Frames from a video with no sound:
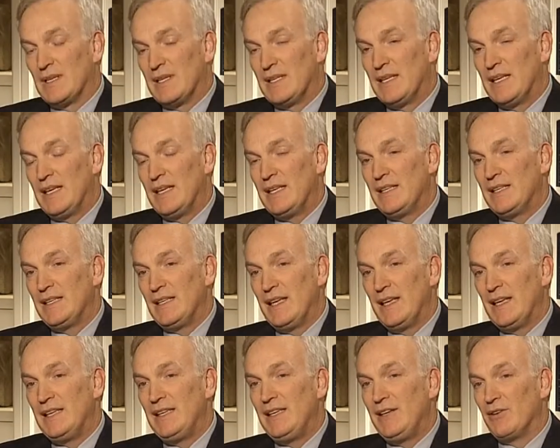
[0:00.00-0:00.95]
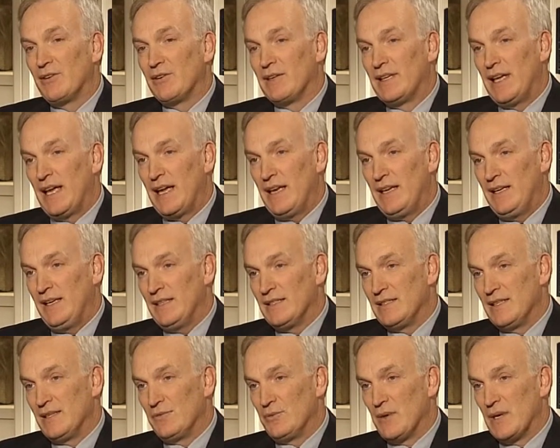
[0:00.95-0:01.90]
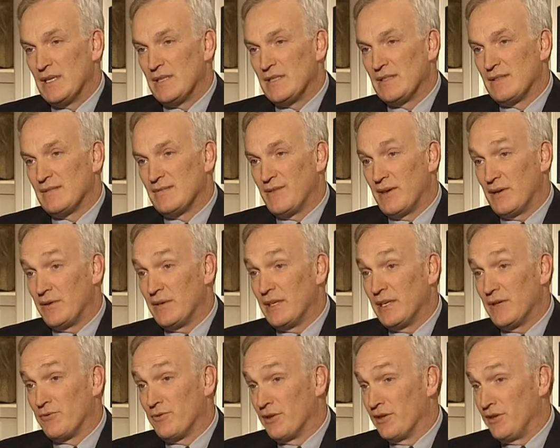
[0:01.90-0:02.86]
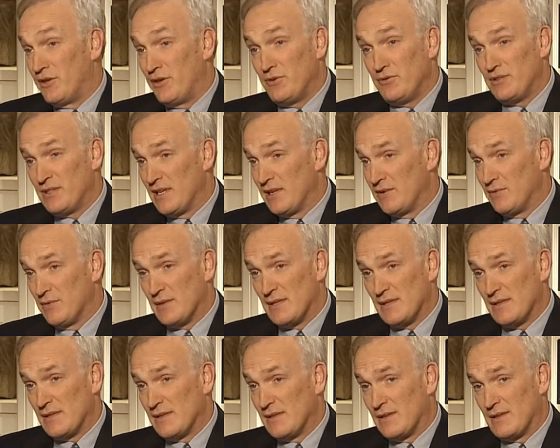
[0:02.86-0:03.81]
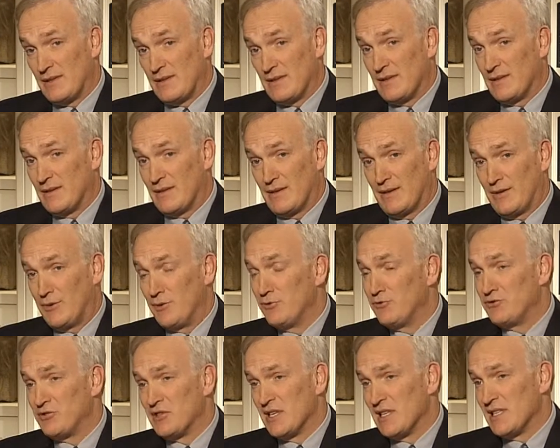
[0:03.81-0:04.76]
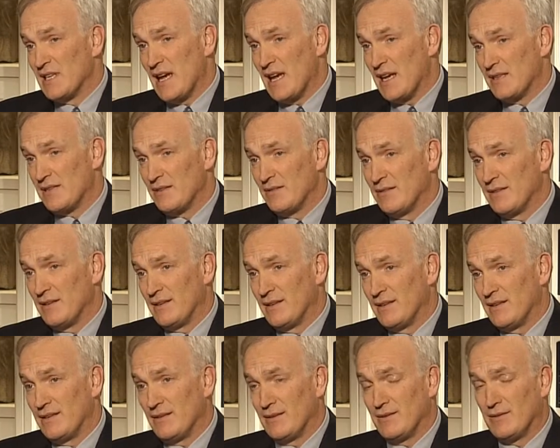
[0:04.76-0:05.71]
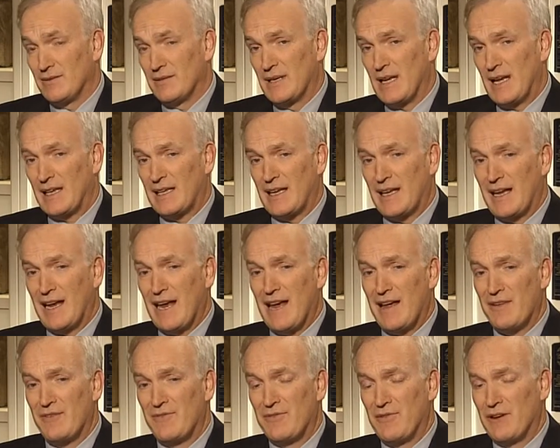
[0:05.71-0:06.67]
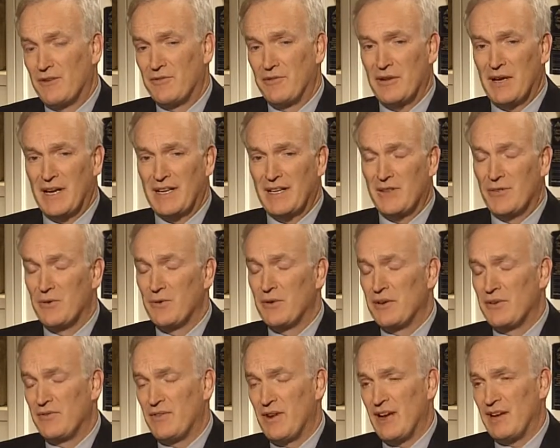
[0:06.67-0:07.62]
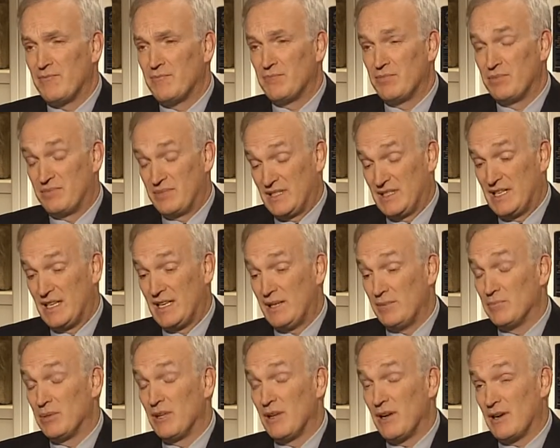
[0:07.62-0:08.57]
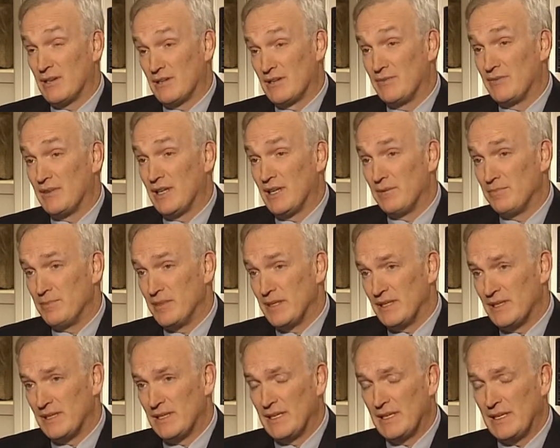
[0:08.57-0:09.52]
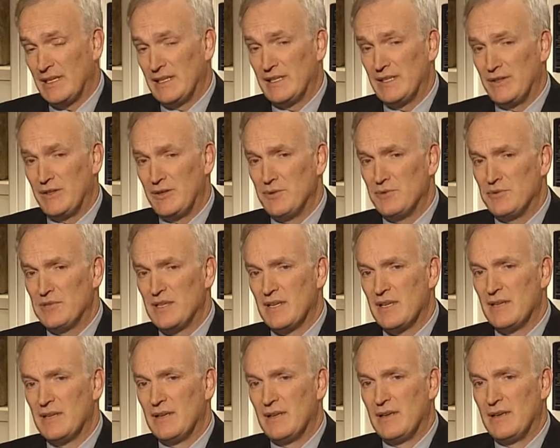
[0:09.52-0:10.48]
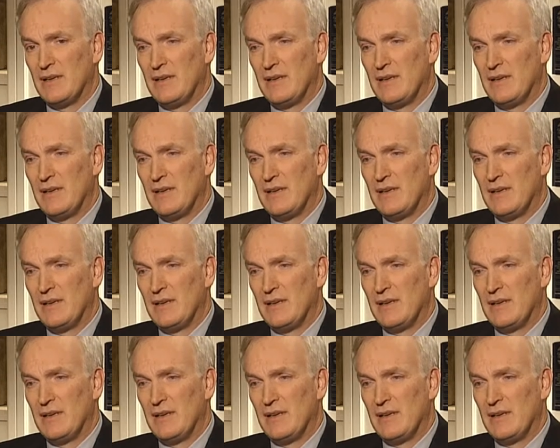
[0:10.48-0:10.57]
in the early 80s, it was very different. Houston was a huge disaster, and Cadillac Fairview had a 35-city block development in Houston,